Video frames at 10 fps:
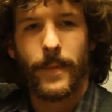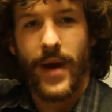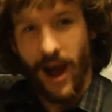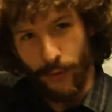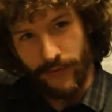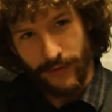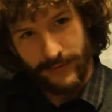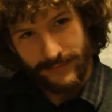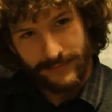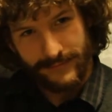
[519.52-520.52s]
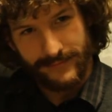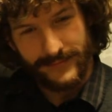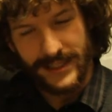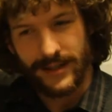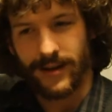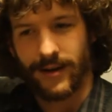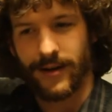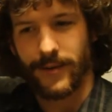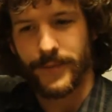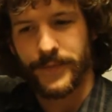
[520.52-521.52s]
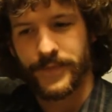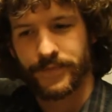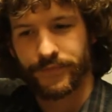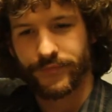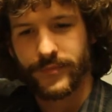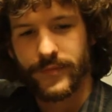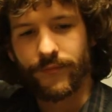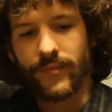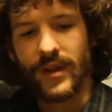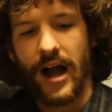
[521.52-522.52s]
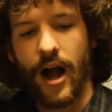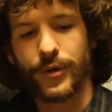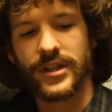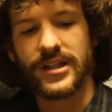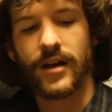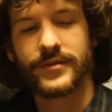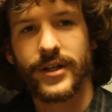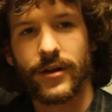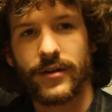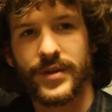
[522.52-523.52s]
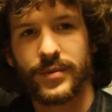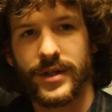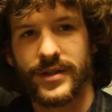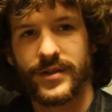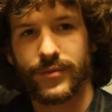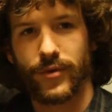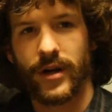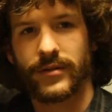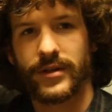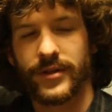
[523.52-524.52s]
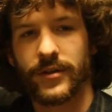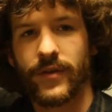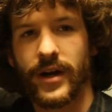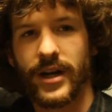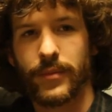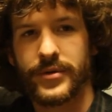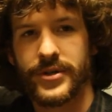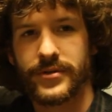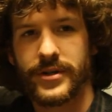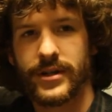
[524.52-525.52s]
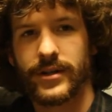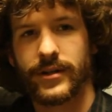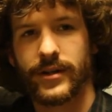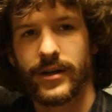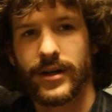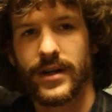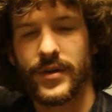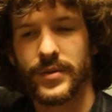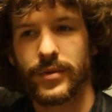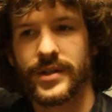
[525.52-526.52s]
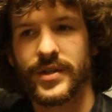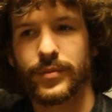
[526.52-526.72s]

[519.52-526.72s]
However, um, I would love to go to those places and work. I would love to go find opportunity in those places.